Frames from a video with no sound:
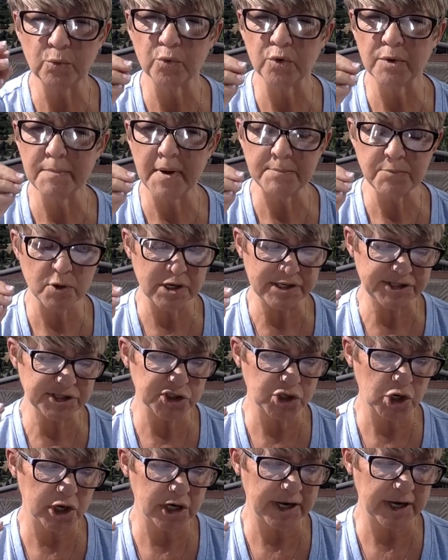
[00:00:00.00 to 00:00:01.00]
Remember, it
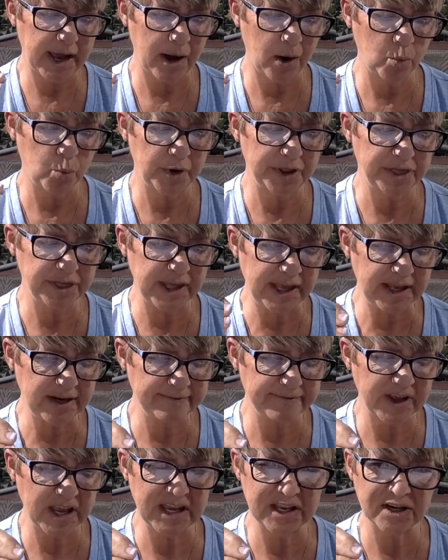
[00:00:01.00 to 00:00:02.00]
started out with
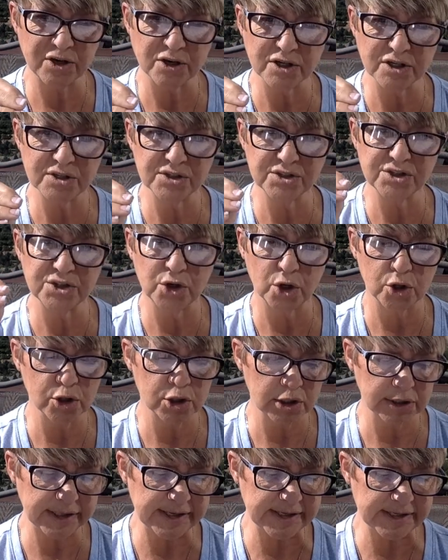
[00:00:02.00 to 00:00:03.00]
innovators,
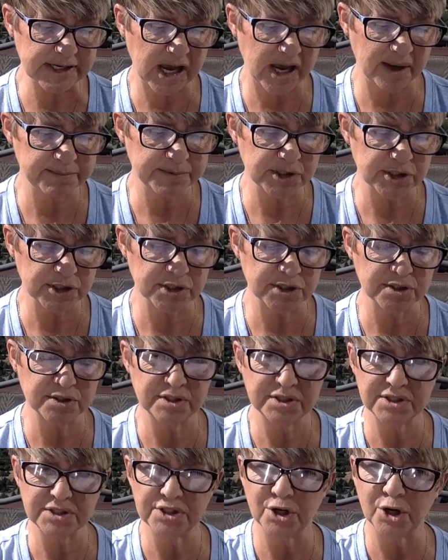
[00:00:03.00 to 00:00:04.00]
early
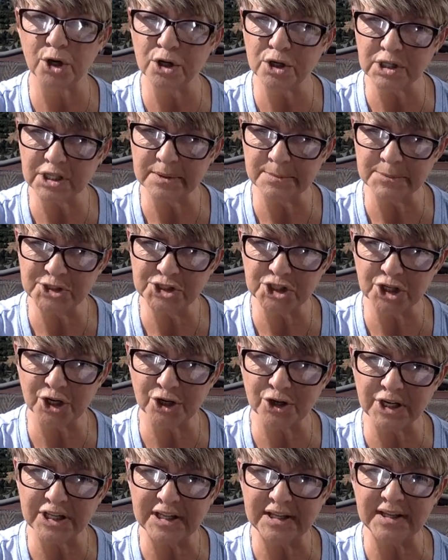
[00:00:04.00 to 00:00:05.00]
adopters, the early
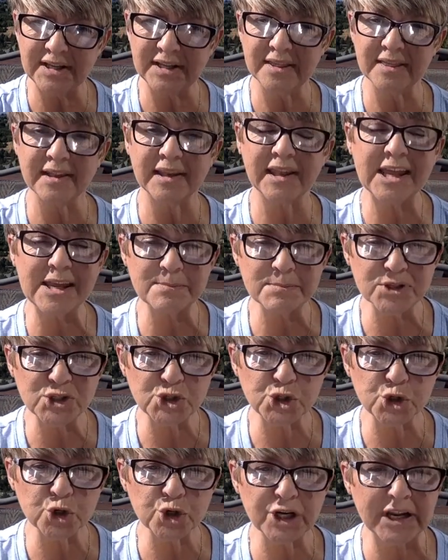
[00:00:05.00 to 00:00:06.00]
majority, the late
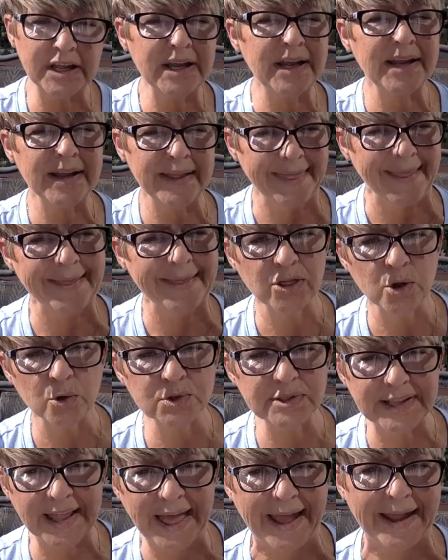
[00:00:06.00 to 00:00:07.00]
majority, and then
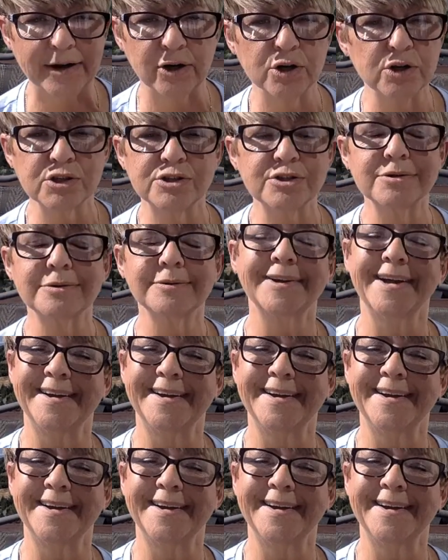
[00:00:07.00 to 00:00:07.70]
those laggards.